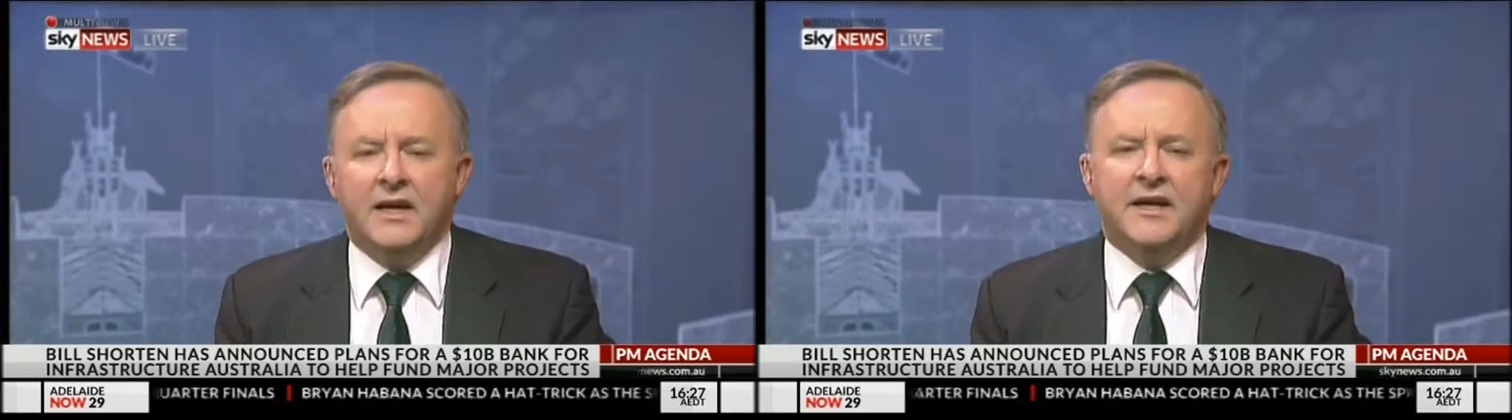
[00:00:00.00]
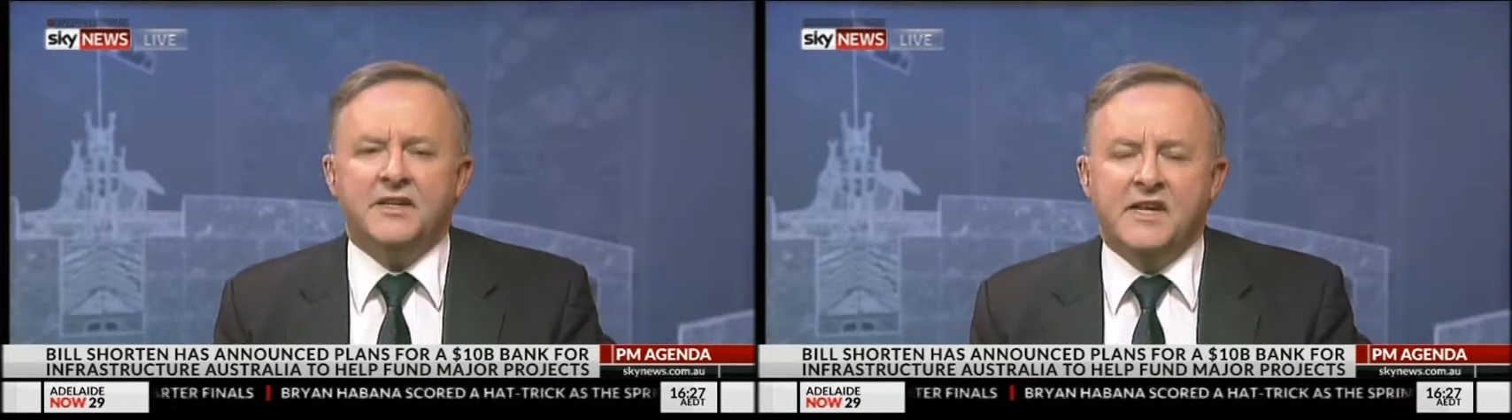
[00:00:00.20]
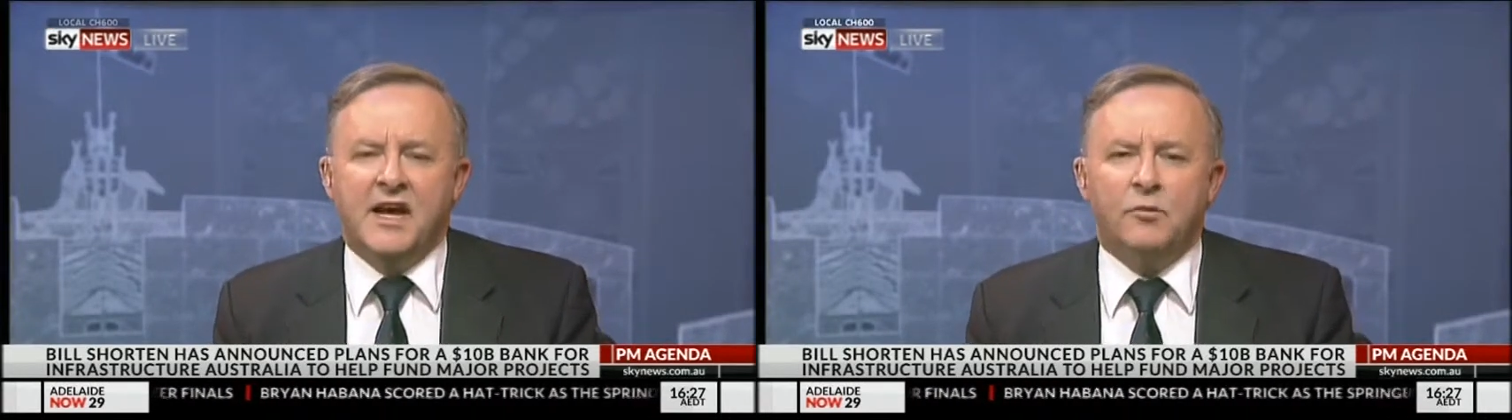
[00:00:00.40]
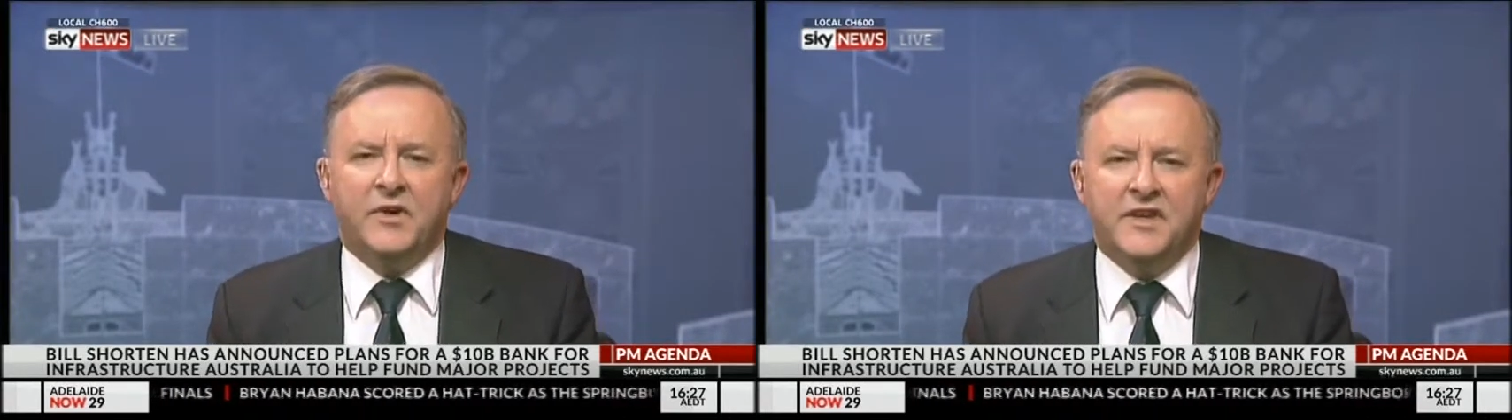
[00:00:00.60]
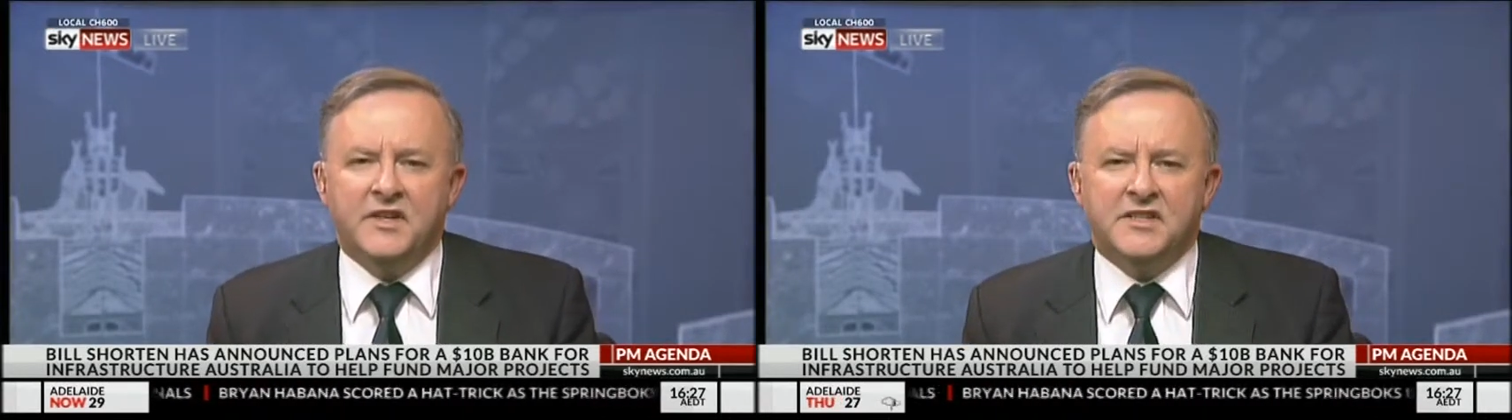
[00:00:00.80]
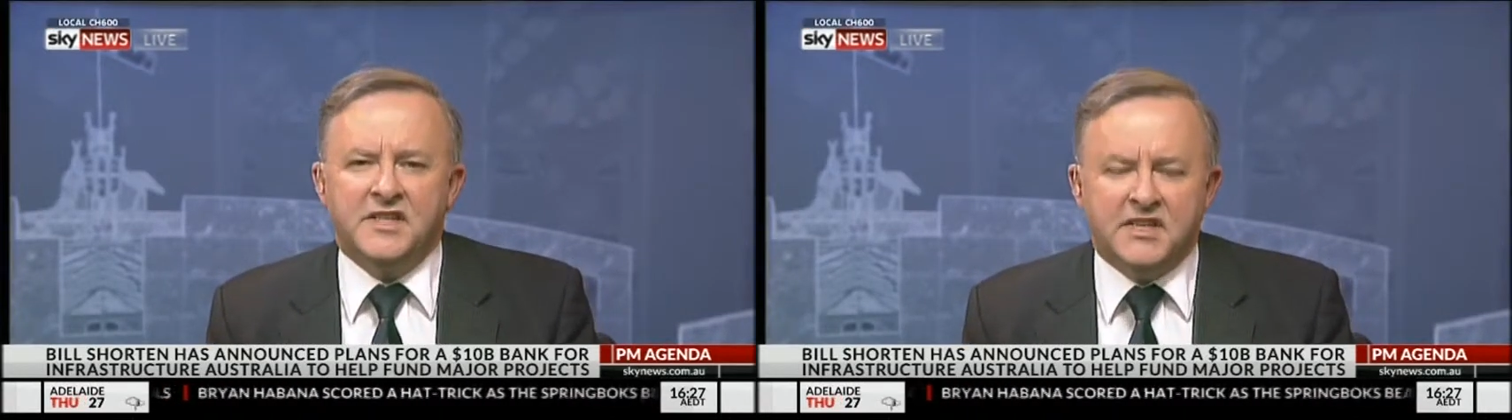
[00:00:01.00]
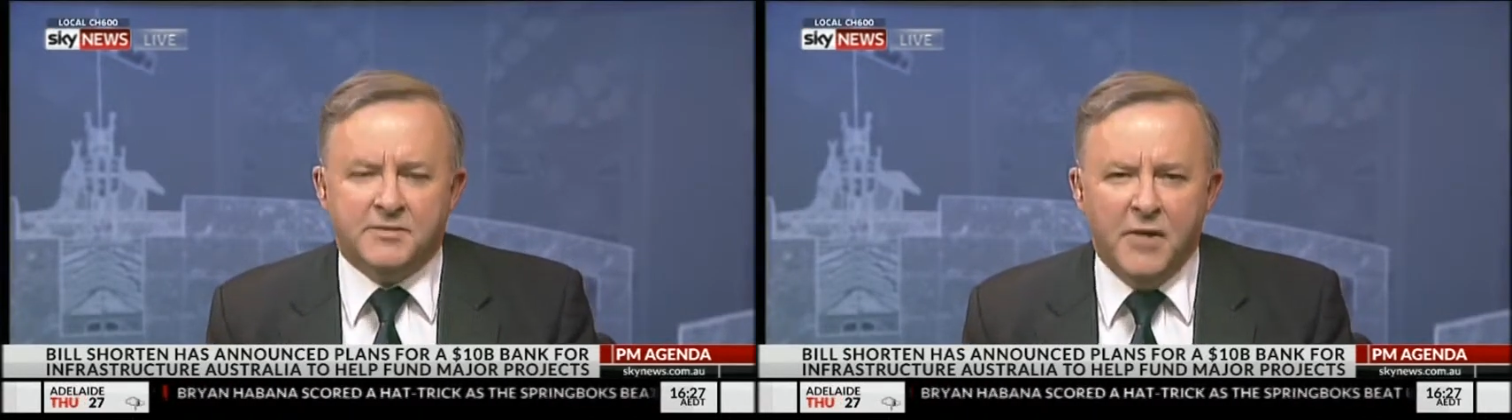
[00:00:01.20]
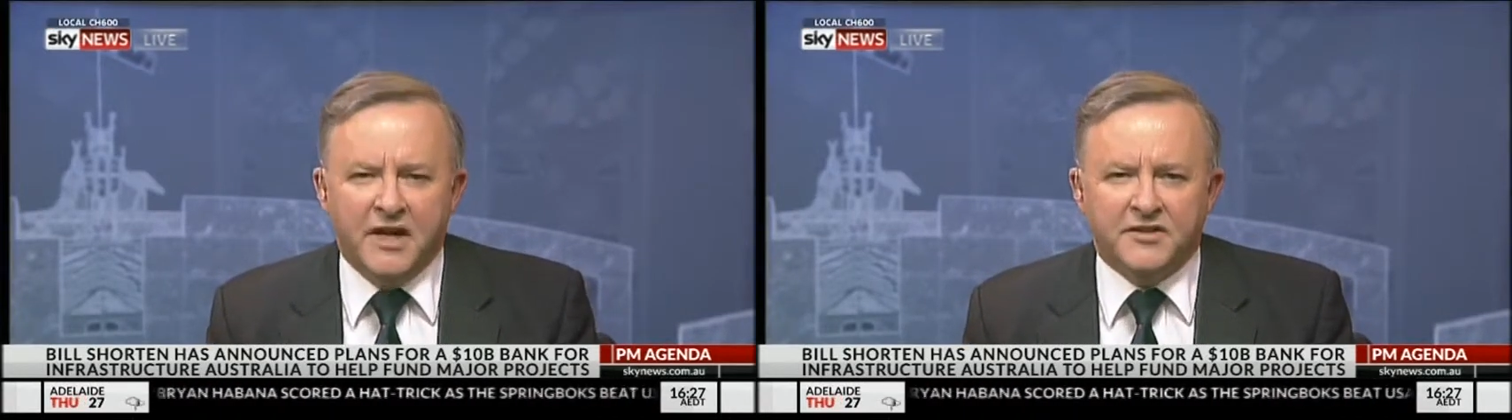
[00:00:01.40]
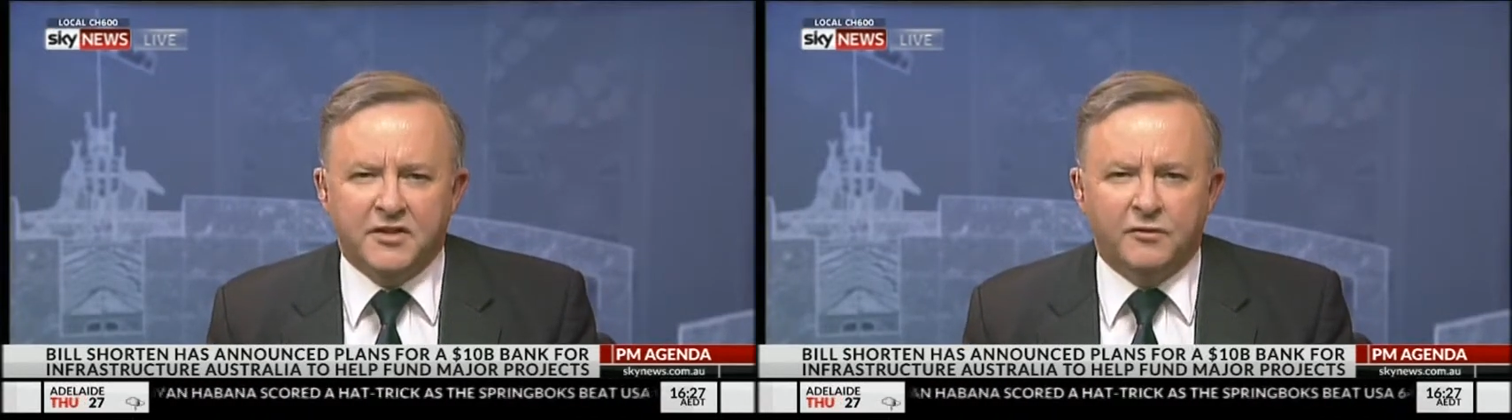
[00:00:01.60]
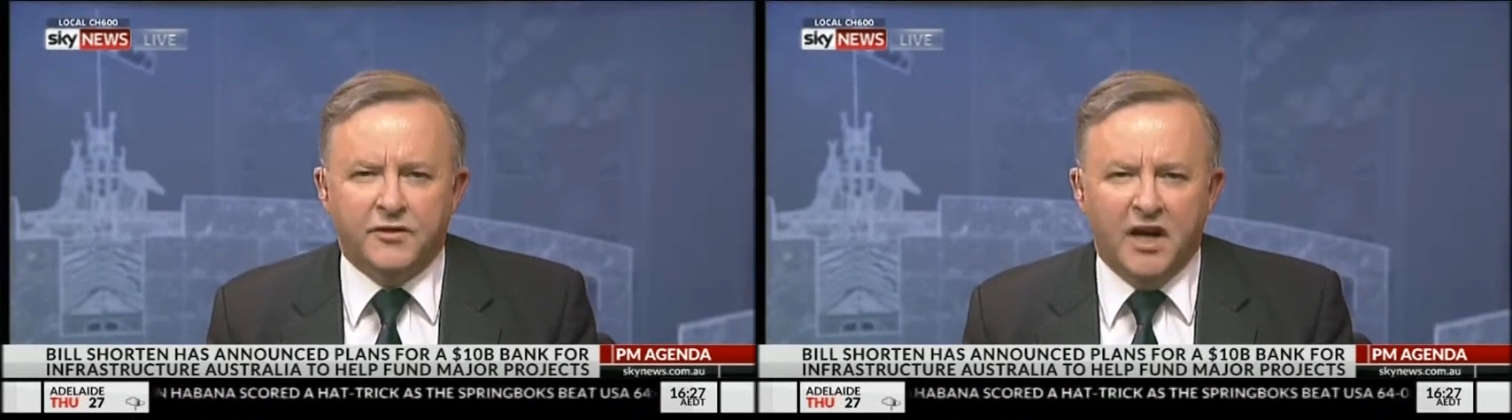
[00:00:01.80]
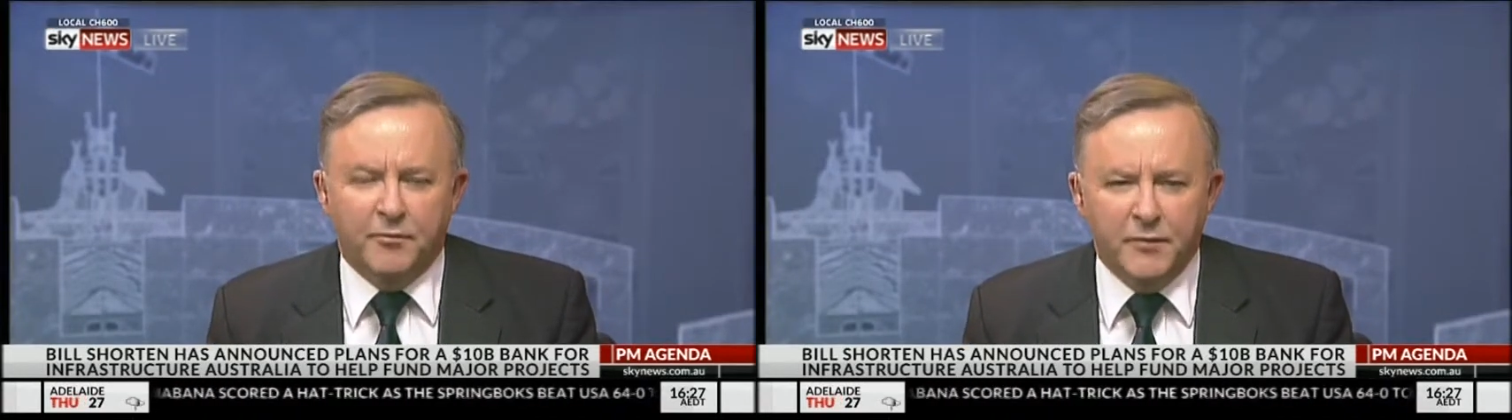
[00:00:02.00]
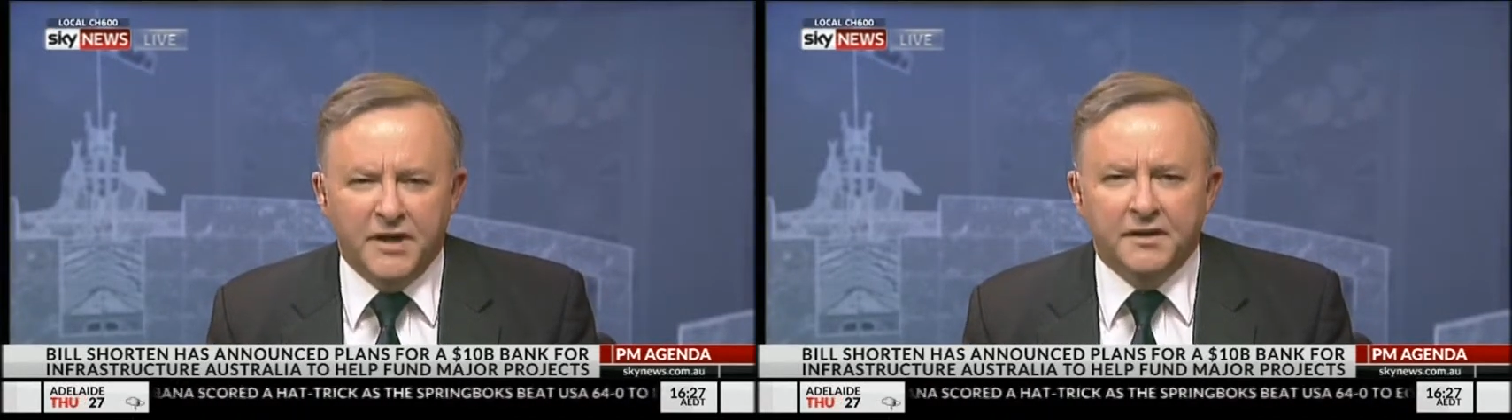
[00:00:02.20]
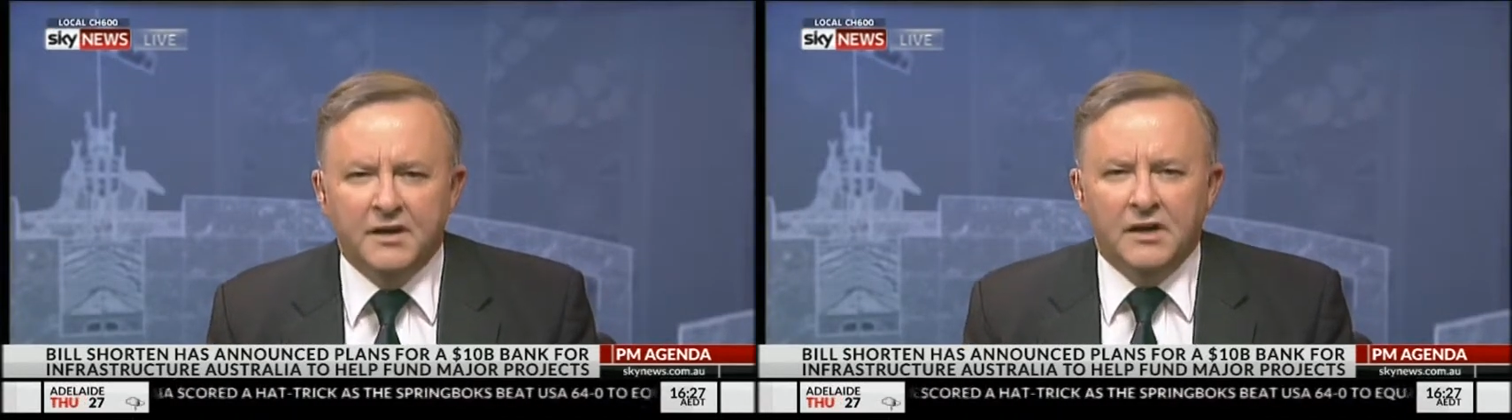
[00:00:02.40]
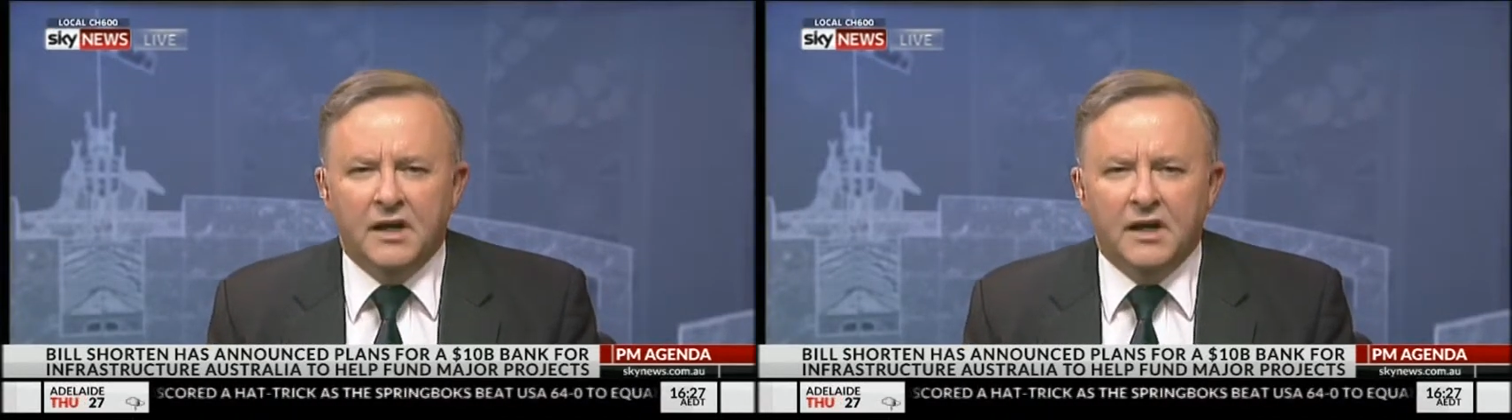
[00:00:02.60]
is that within 6 months of government,